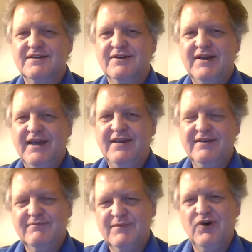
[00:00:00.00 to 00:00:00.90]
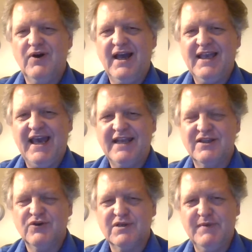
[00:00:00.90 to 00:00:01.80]
Okay? Oh, I kind of
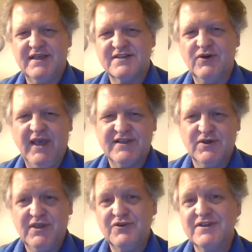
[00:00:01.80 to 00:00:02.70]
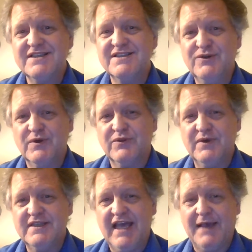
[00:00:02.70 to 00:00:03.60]
know what it means. Okay, so you listen to it
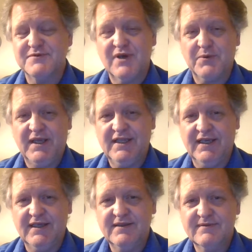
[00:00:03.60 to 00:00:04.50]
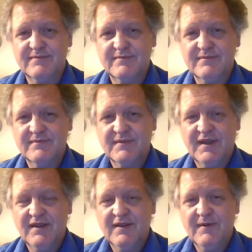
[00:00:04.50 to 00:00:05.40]
3 times while reading it.
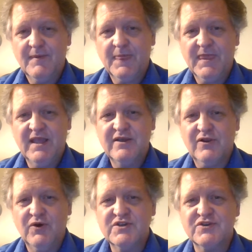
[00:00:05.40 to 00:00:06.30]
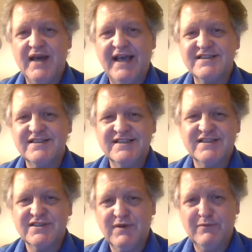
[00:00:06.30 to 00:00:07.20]
Then you close your eyes and
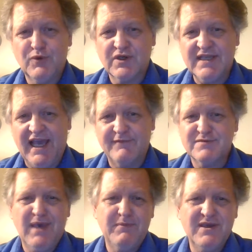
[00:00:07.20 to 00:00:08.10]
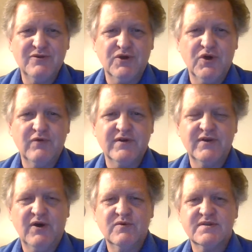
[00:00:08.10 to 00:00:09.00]
listen 3 more times. Maybe you look over your
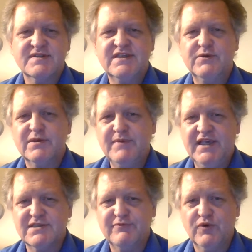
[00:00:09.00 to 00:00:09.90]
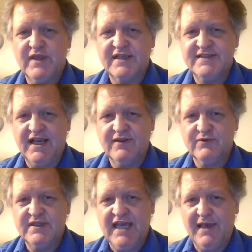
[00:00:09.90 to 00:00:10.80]
notes, see what it means before that second
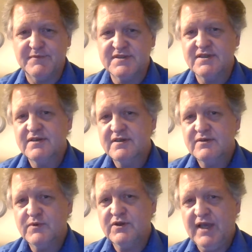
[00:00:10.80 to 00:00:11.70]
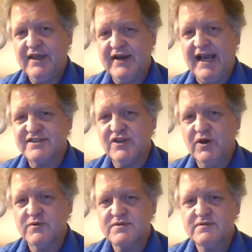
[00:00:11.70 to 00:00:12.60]
3 times. You got your eyes
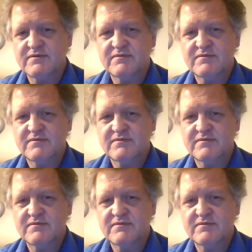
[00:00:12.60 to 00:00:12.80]
closed.